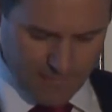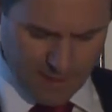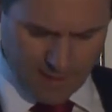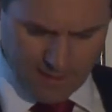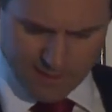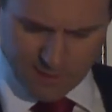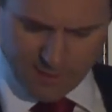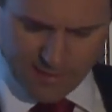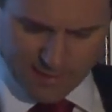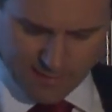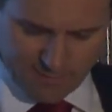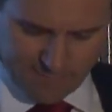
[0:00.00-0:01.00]
In
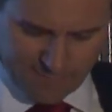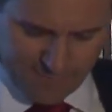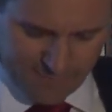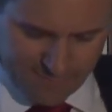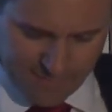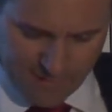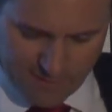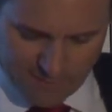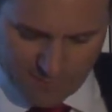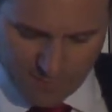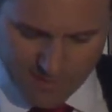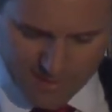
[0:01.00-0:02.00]
2015,
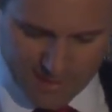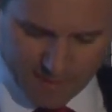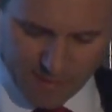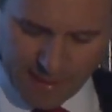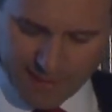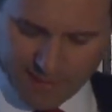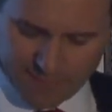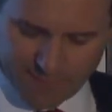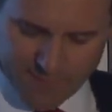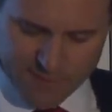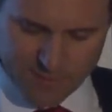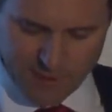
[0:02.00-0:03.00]
Voitech paid an
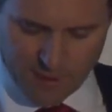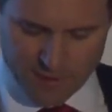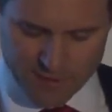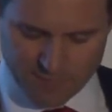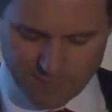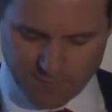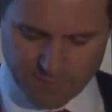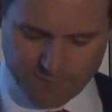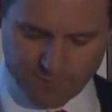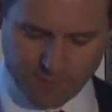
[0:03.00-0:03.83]
infringement notice for